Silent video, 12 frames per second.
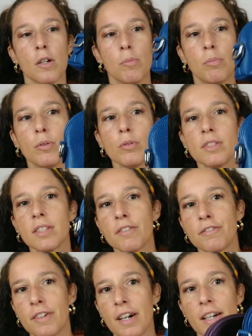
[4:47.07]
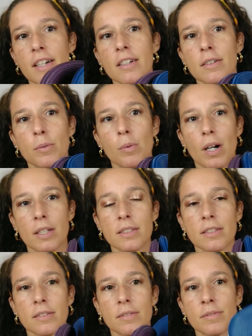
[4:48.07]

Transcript: a blue sapphire one,